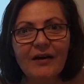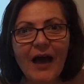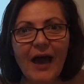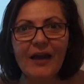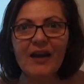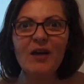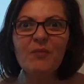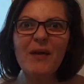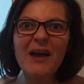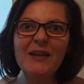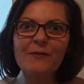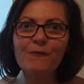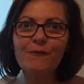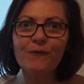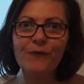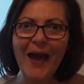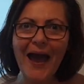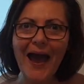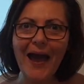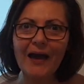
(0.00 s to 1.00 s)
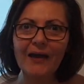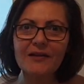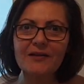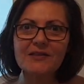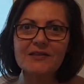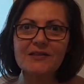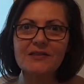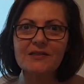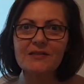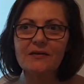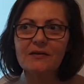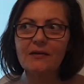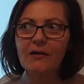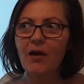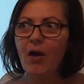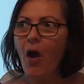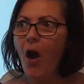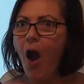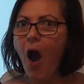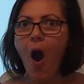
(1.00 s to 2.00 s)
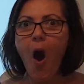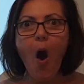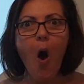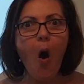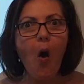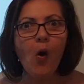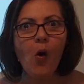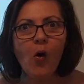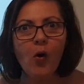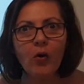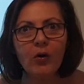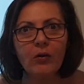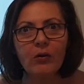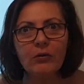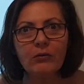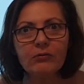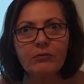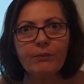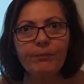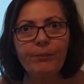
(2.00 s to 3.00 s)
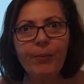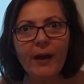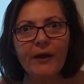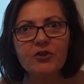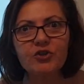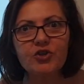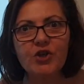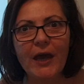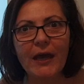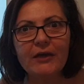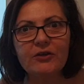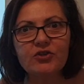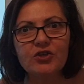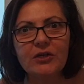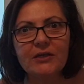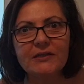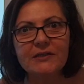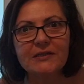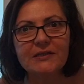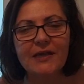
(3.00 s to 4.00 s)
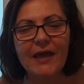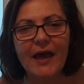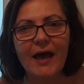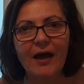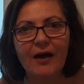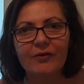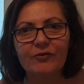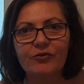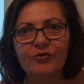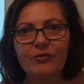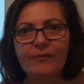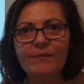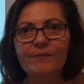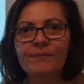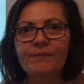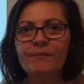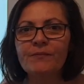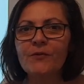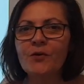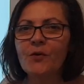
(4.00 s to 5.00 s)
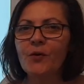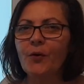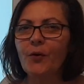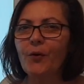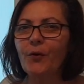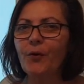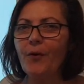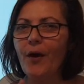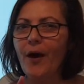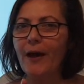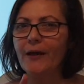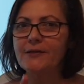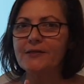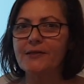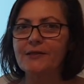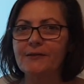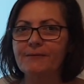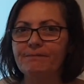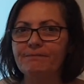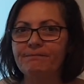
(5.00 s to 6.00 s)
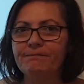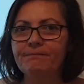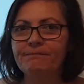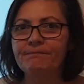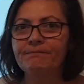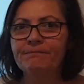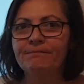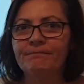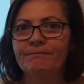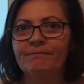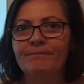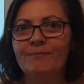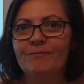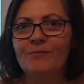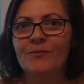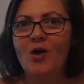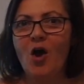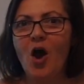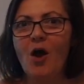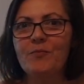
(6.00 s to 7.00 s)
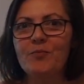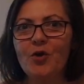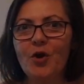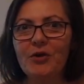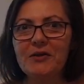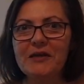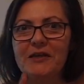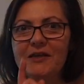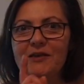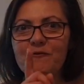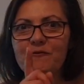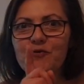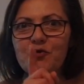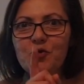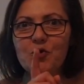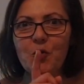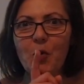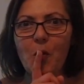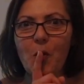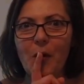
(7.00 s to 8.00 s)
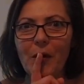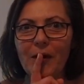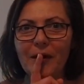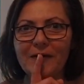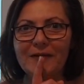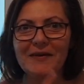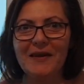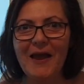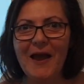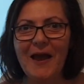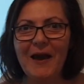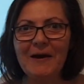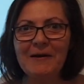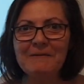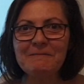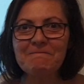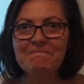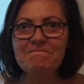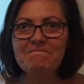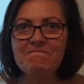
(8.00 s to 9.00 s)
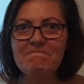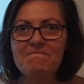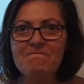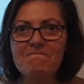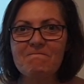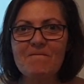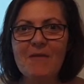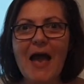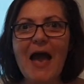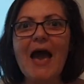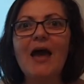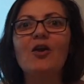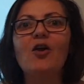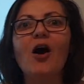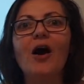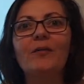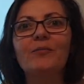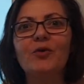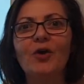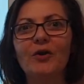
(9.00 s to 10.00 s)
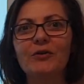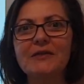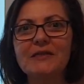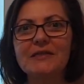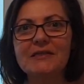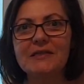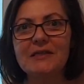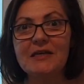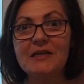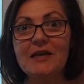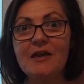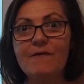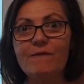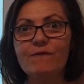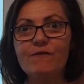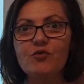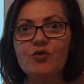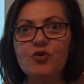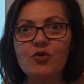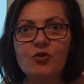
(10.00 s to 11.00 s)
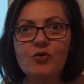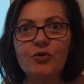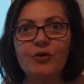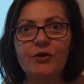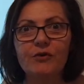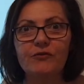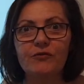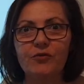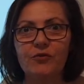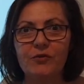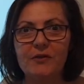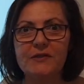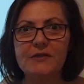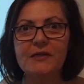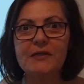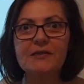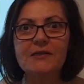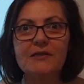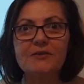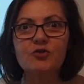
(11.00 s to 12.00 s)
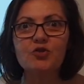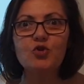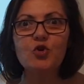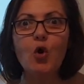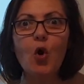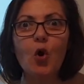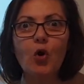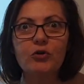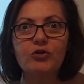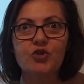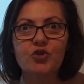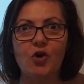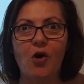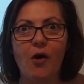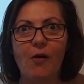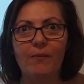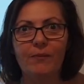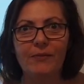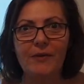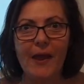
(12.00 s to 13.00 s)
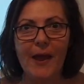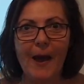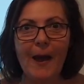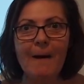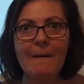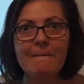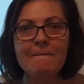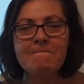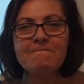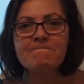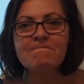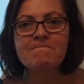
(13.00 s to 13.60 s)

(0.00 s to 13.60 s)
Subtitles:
And I made fax. All by changing a sound. All right. I'm going to give you a word now. And I'm going to see if you can do this. This is your job now.